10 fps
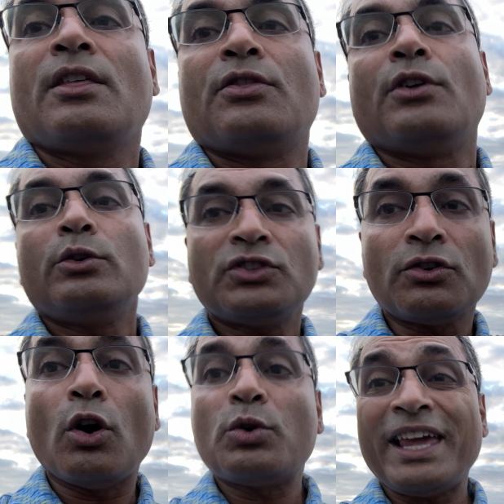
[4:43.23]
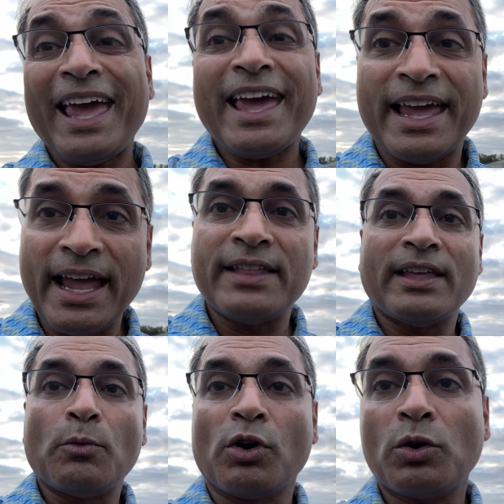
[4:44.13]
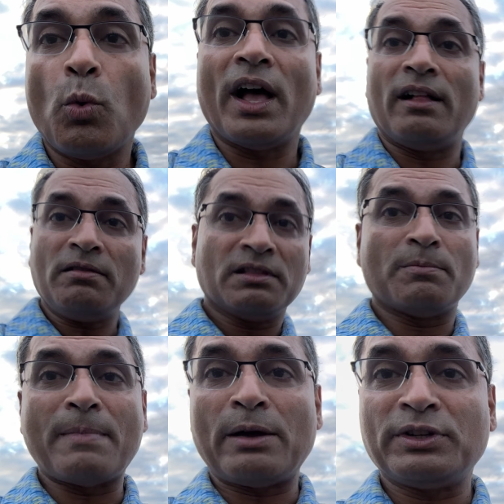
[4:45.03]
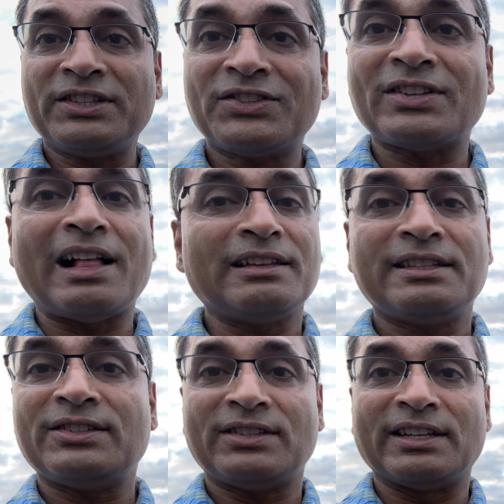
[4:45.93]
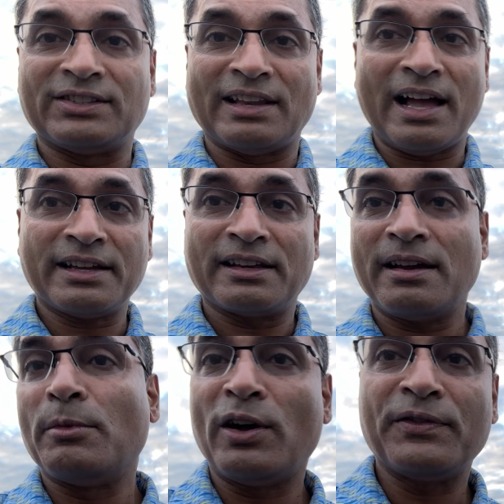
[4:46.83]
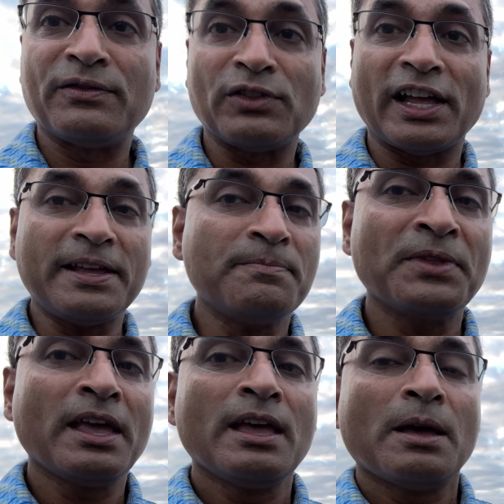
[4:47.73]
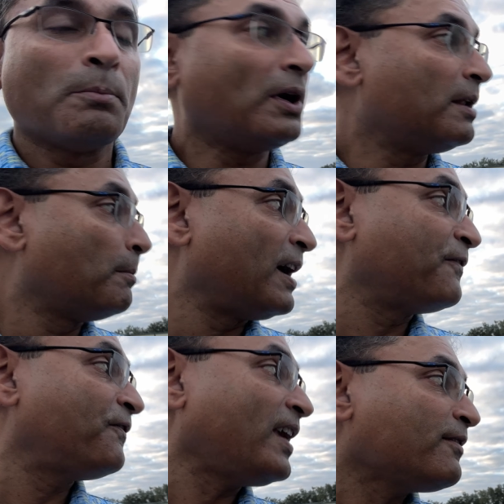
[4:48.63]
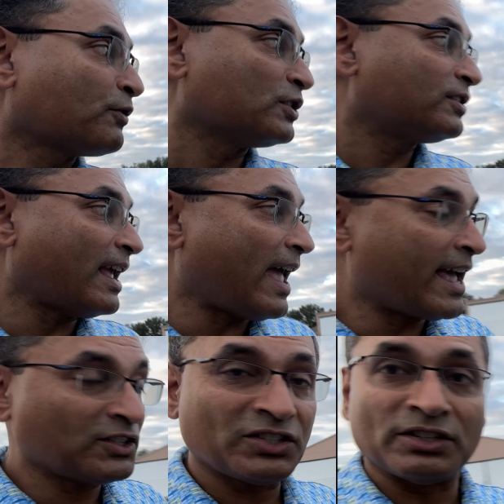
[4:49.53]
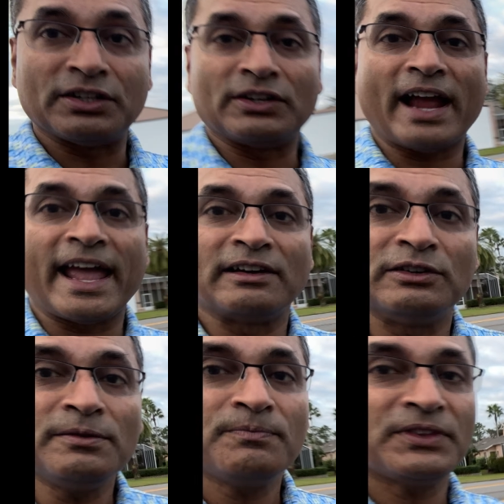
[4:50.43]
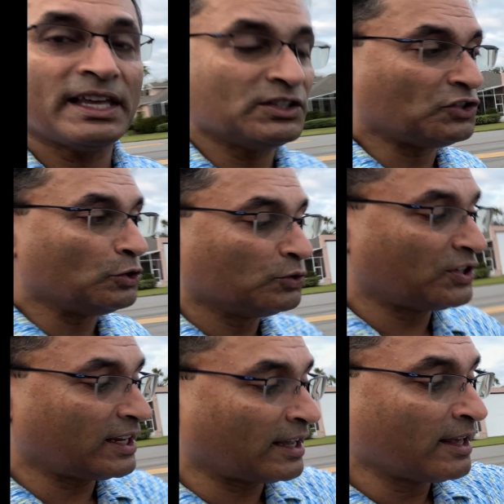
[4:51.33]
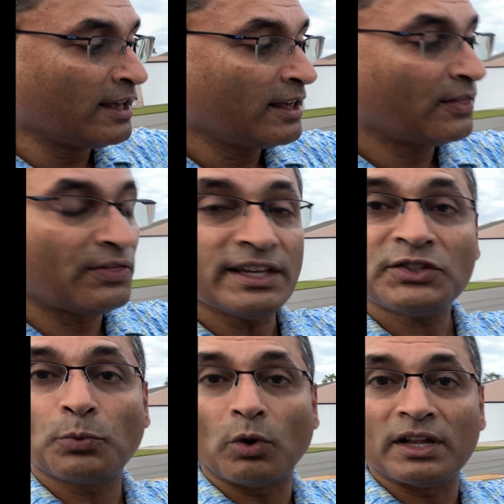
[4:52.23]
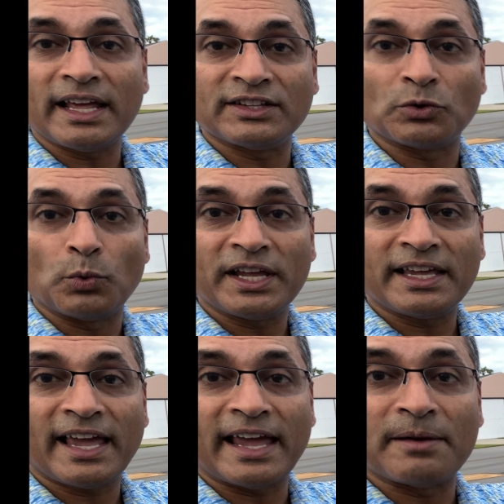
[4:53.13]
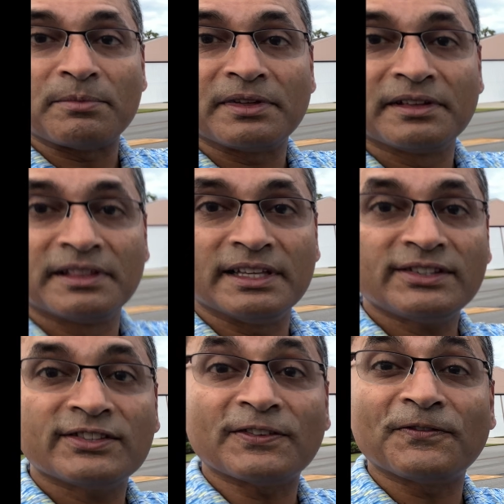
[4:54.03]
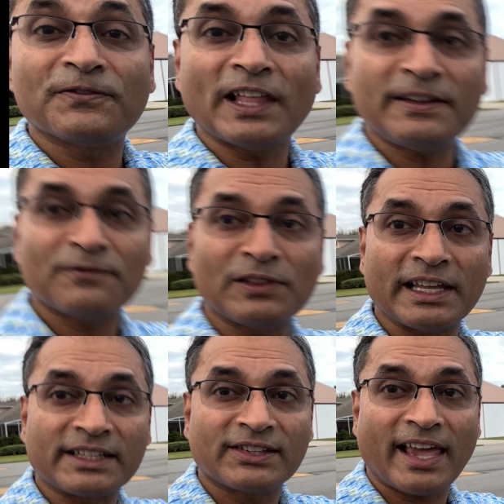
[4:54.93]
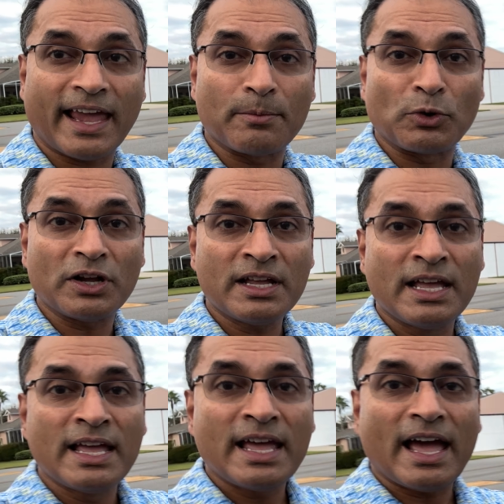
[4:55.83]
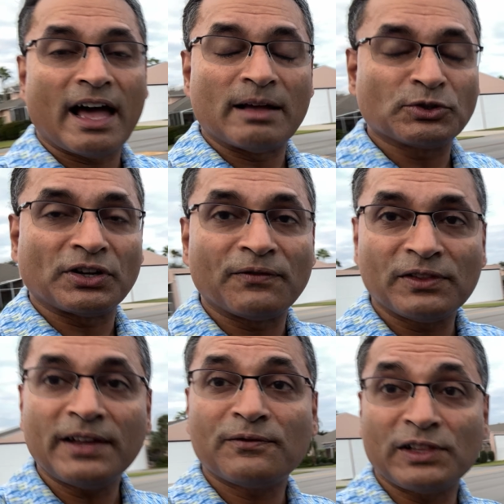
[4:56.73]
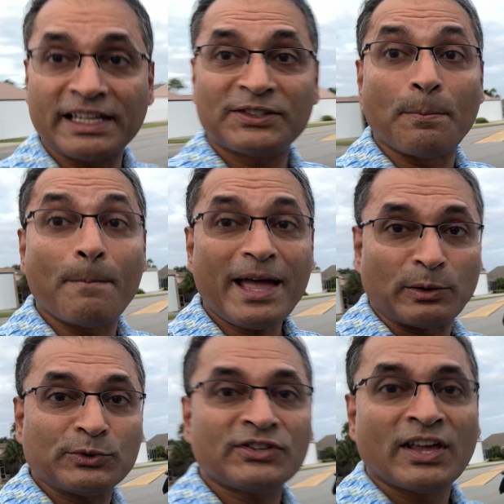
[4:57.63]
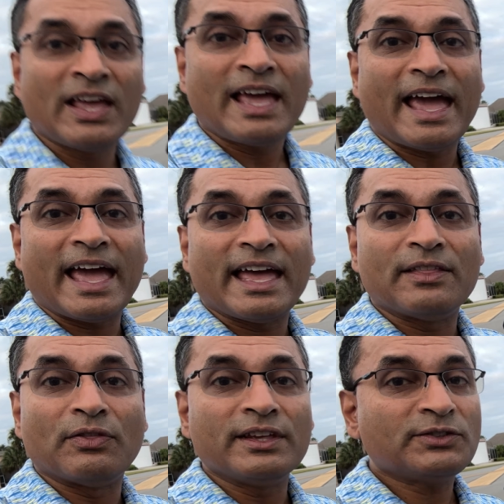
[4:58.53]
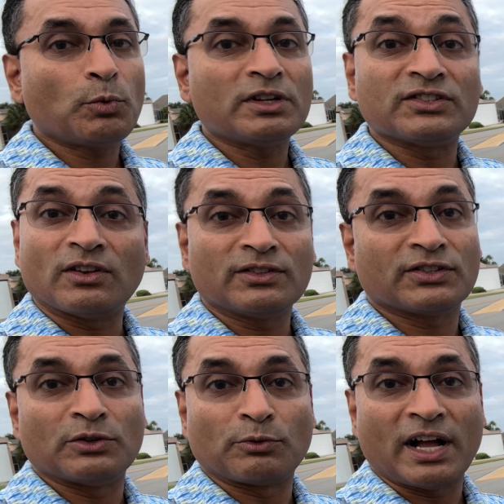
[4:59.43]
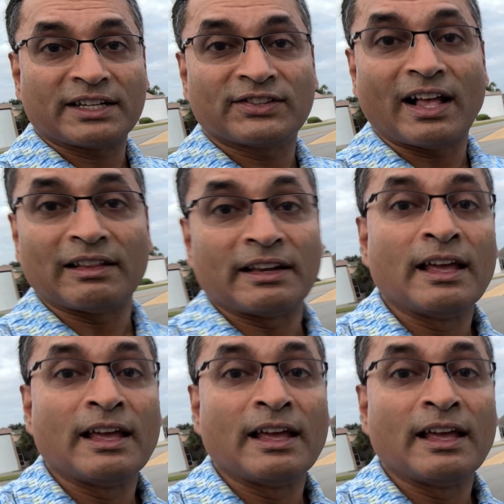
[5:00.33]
Those are okay, and they work well. The mount is solid. This thing is not going to come off in flight. But my favorite exterior angle is using this one as a wing cam. This is a FlightFlix camera, a FlightFlix mount, And this one is also rock solid.